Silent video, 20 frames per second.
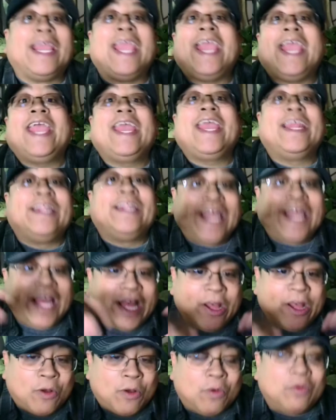And
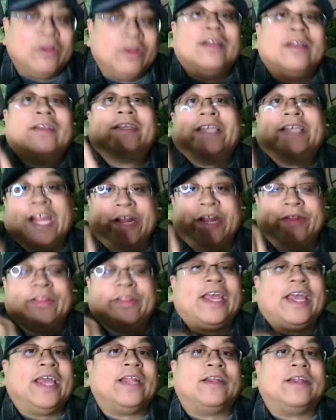now, get into
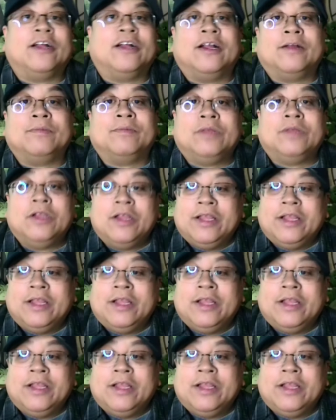that um,